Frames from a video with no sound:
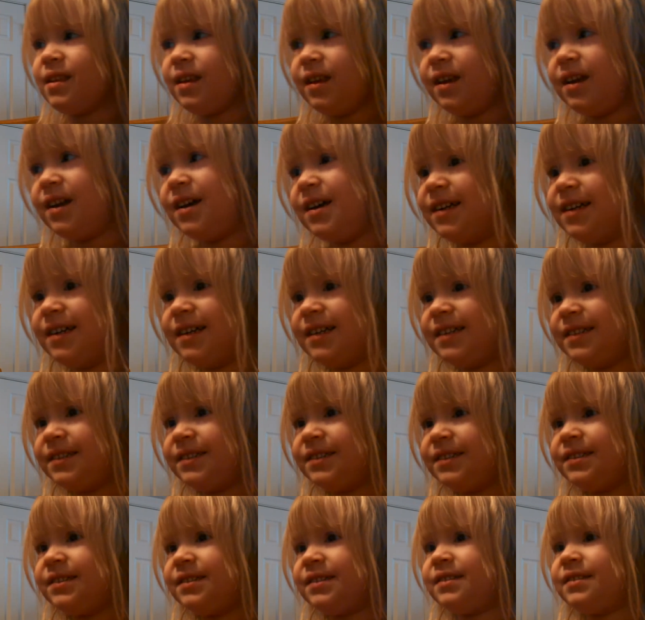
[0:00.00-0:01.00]

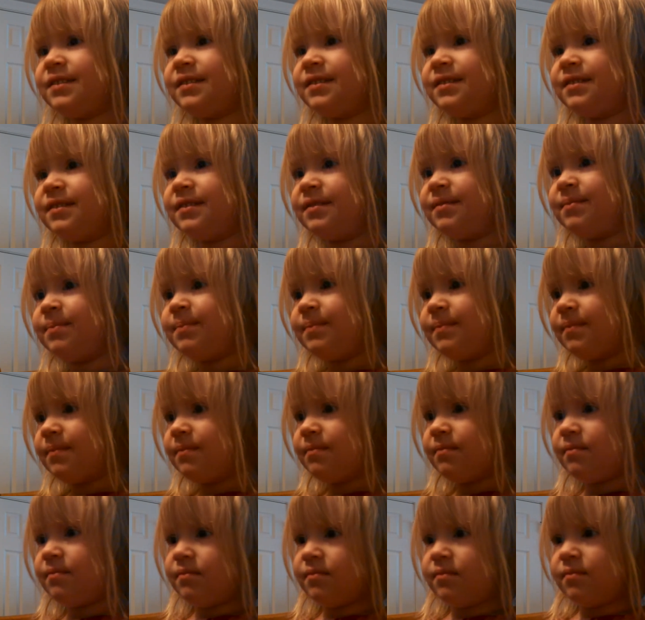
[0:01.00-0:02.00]

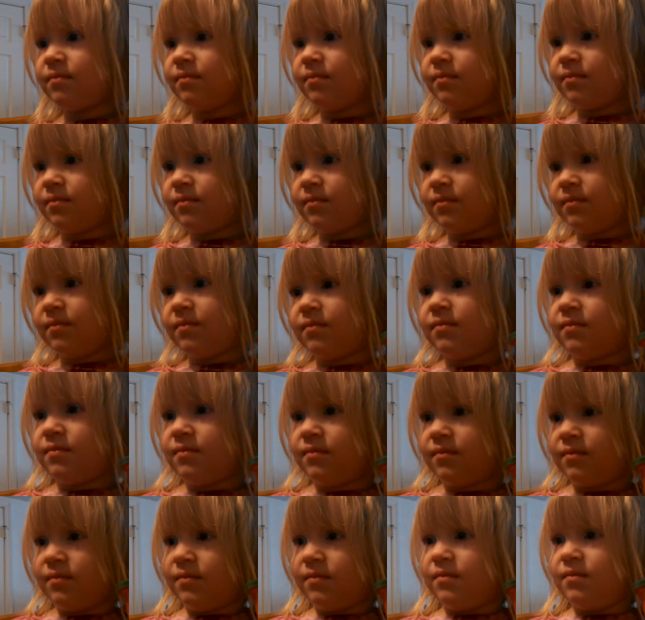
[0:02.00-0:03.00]

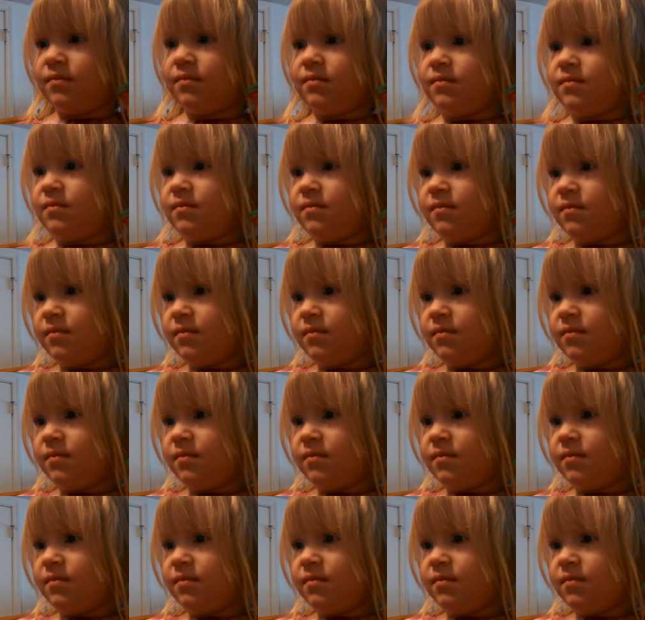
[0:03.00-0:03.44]
No one is speaking in this clip.